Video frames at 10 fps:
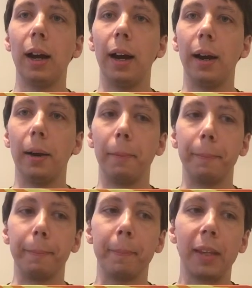
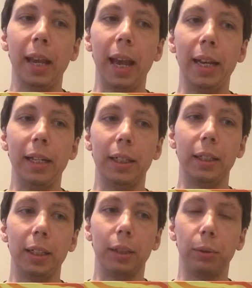and
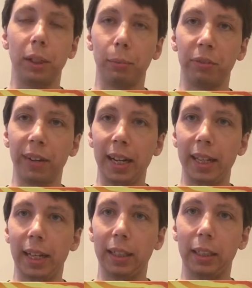it's going to provide
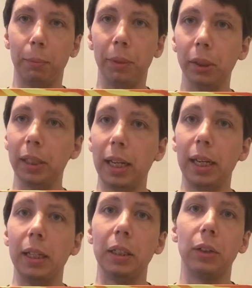that
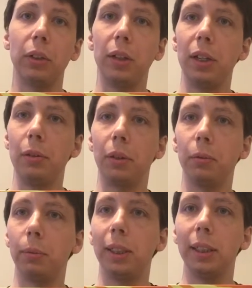stability so that you
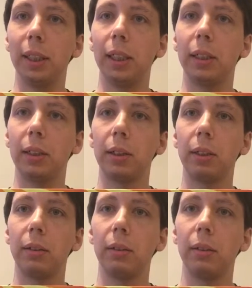can resist
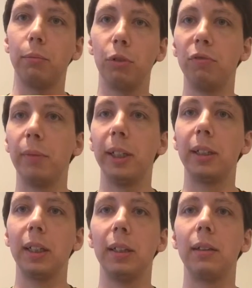
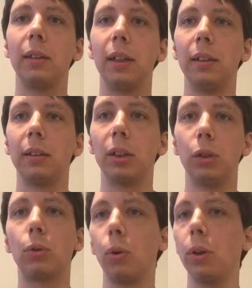movement and
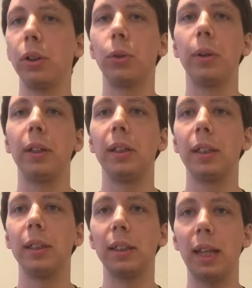control a joint
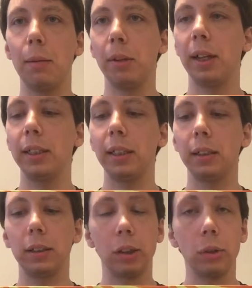and stabilize it.
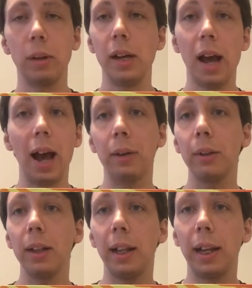So I
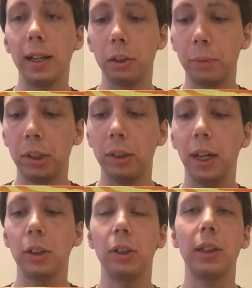really like isometric
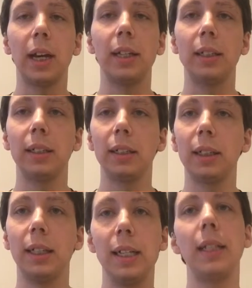exercises
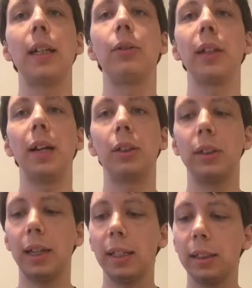and eccentric
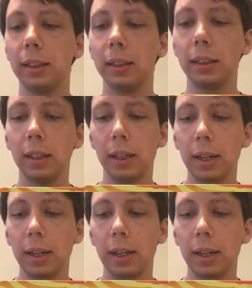exercises,